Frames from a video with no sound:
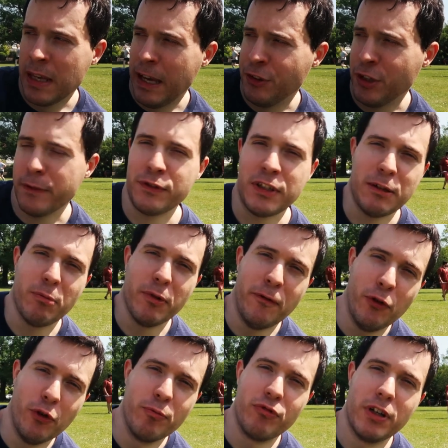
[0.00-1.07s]
As I've said
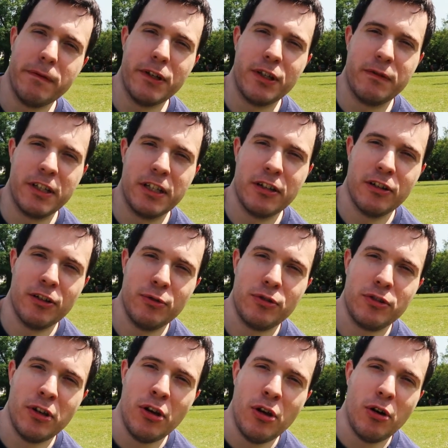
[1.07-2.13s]
before in previous
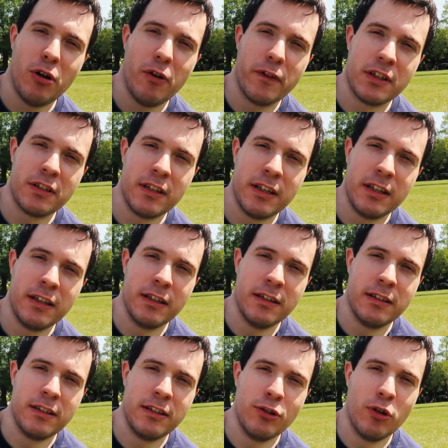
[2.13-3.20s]
videos,
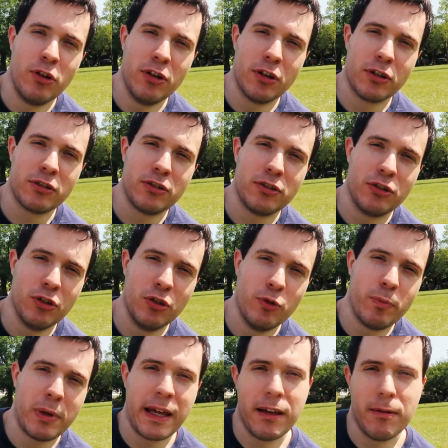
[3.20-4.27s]
obviously your looks
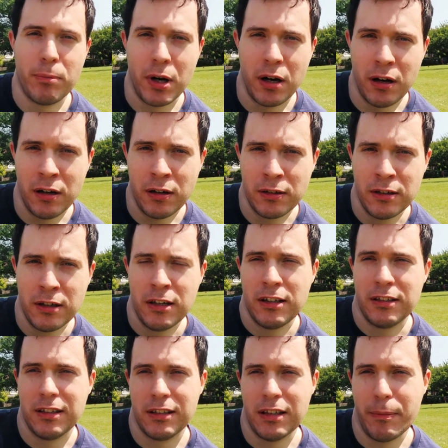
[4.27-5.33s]
do play a
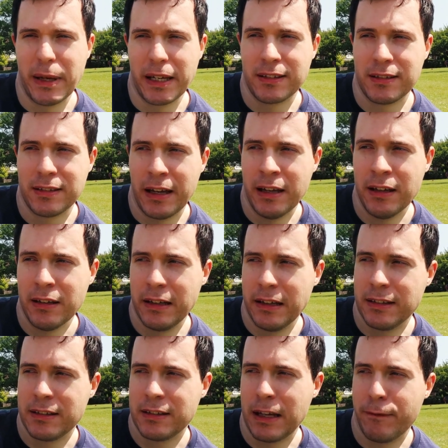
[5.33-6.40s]
part to some extent.
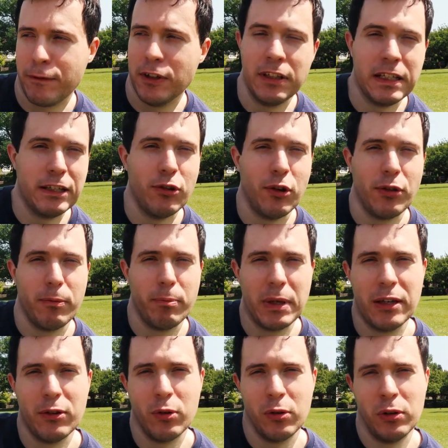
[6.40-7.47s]
It's definitely not the
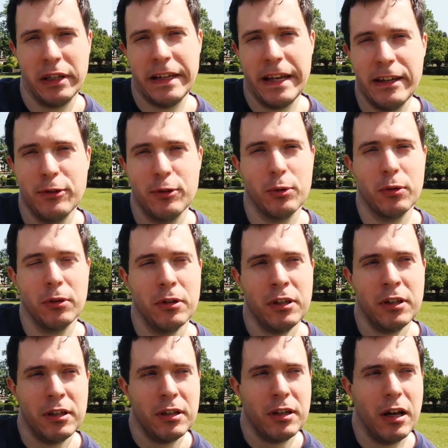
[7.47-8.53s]
be all and end all,
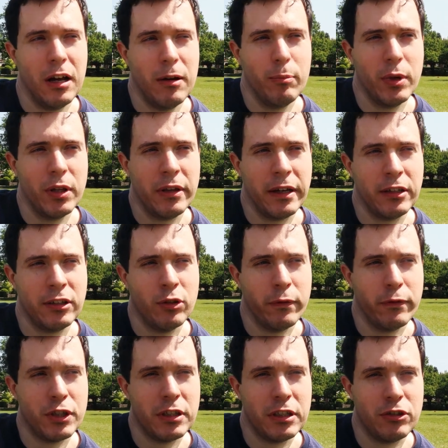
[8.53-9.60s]
but they
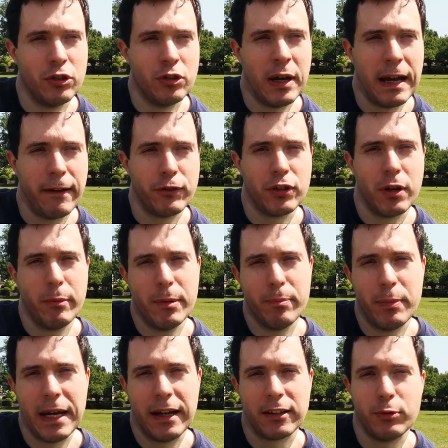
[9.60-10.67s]
obviously do have some
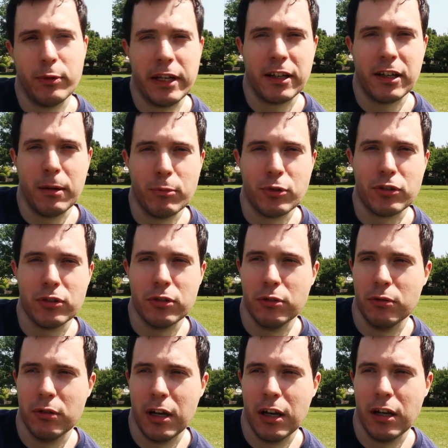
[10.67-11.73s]
impact when it comes
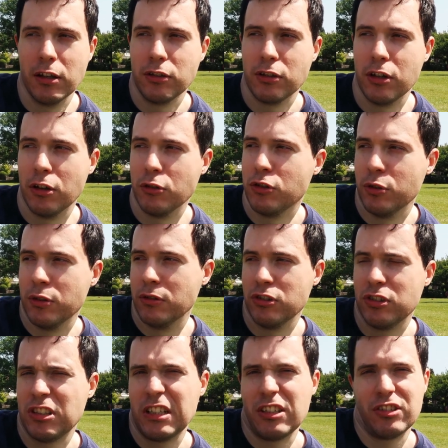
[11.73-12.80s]
to doing
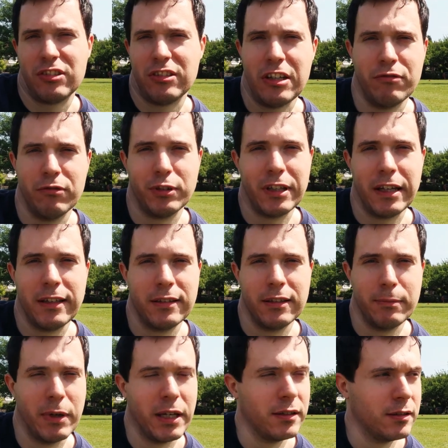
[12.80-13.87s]
just general
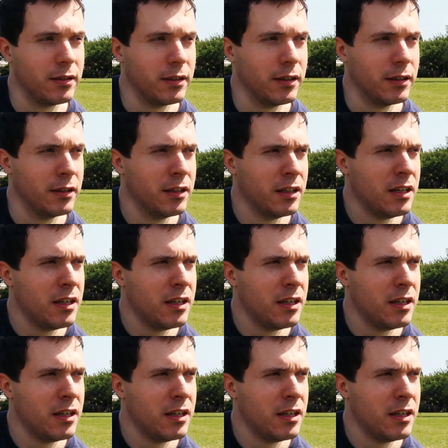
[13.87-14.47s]
dating, basically.